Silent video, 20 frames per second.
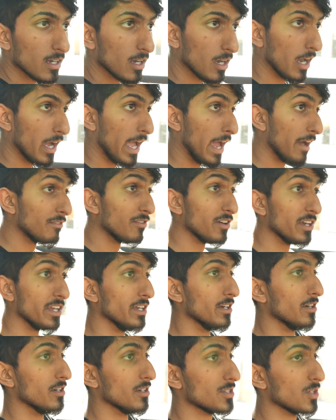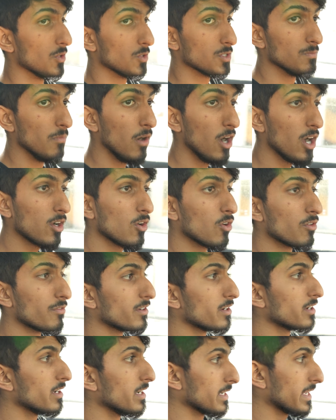every year. So smog
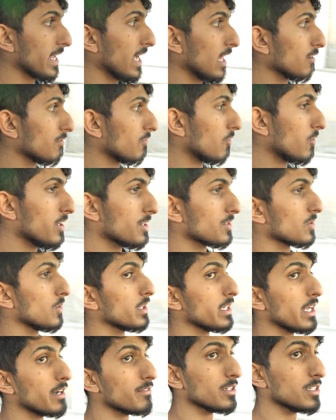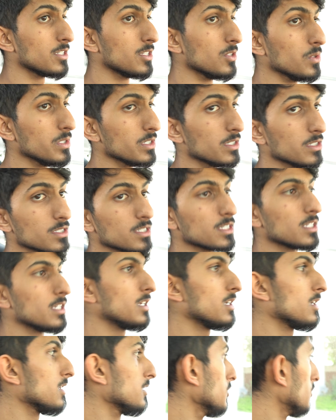over in California is only every 2 years.
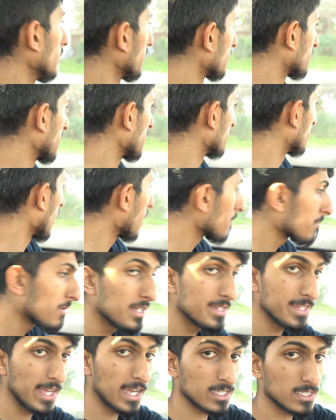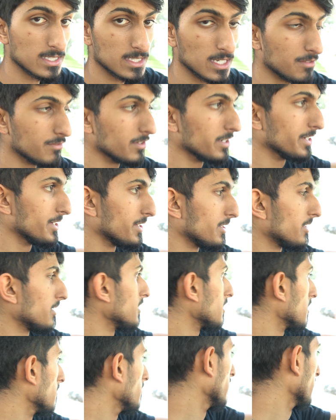You do have to pay property taxes every year.
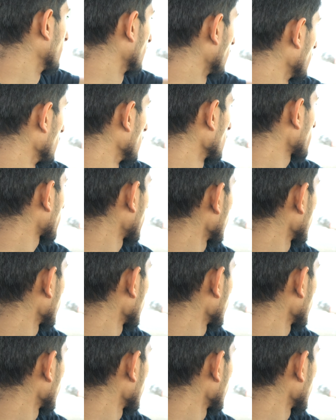But for North